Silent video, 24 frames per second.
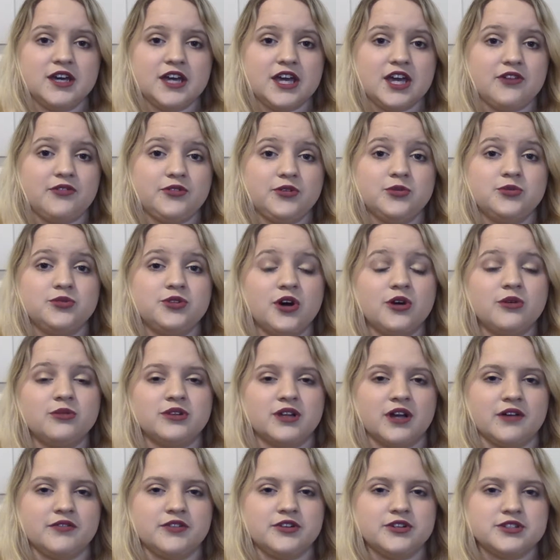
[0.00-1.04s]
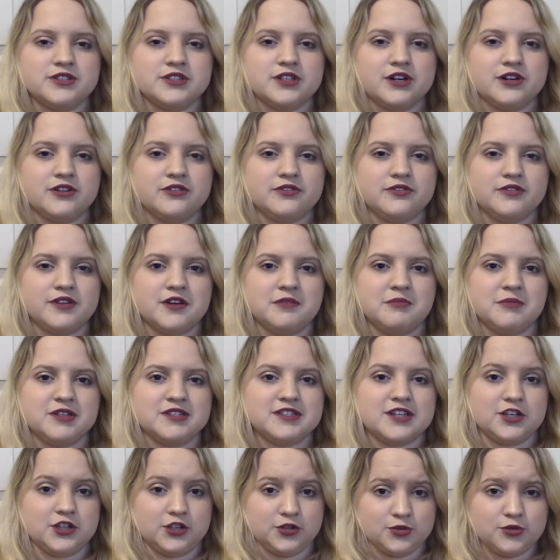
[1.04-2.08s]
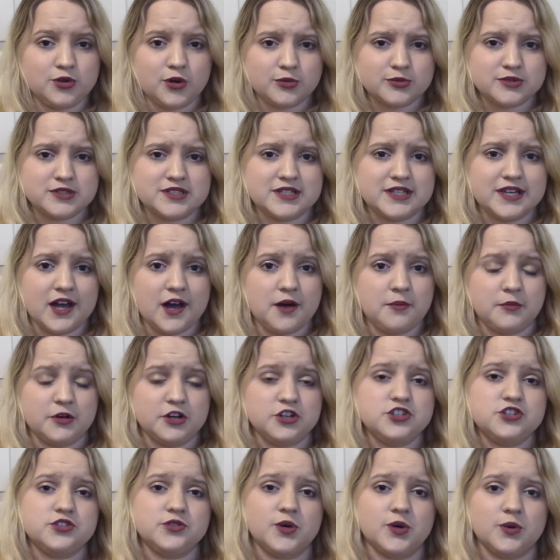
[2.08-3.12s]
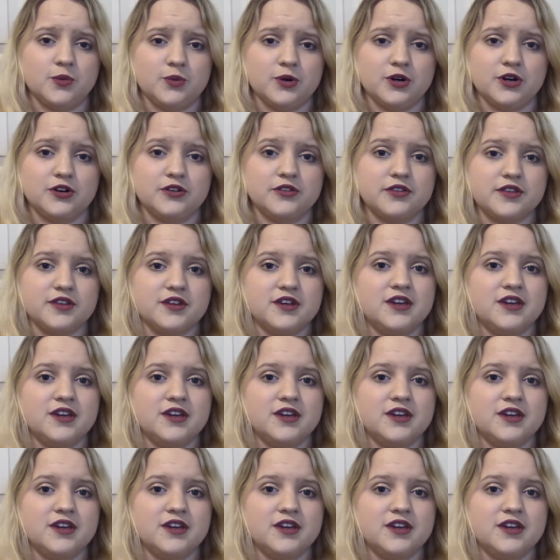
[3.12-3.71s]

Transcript: If you don't love yourself, it means that you don't see how much you are worth.